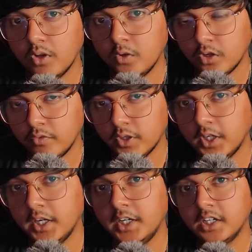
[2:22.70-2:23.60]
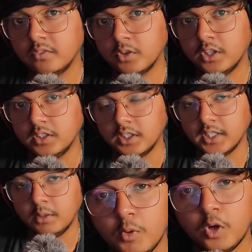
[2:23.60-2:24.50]
you are a fucking idiot for thinking
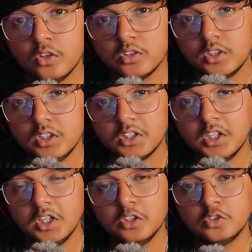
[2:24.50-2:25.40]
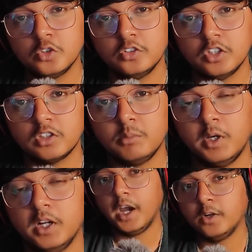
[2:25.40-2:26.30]
that, because nothing in the show is
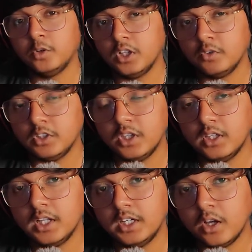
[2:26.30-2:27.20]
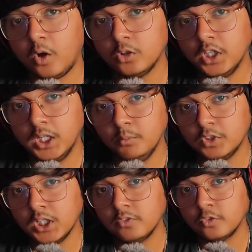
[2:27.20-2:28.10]
explained. I don't even think that author
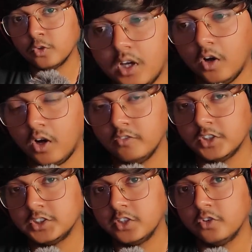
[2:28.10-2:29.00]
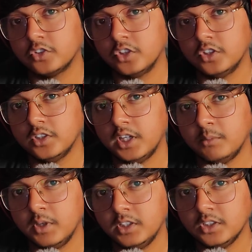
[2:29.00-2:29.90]
himself knows how half the shit works in this
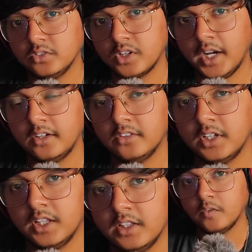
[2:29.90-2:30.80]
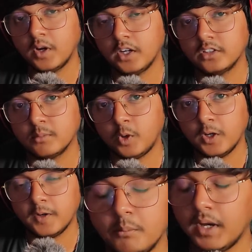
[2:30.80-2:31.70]
anime. He just writes it and forgets about
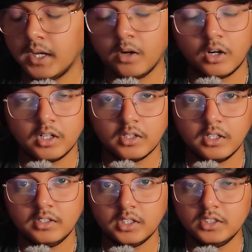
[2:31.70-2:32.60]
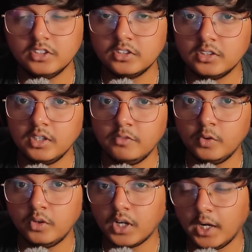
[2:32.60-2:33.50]
it. My god, it's just if you
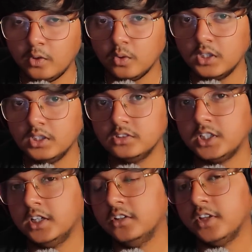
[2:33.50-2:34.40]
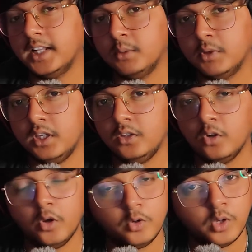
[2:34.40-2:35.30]
try to understand this anime,
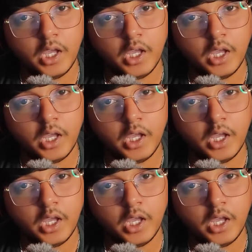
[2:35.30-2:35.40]
you're going to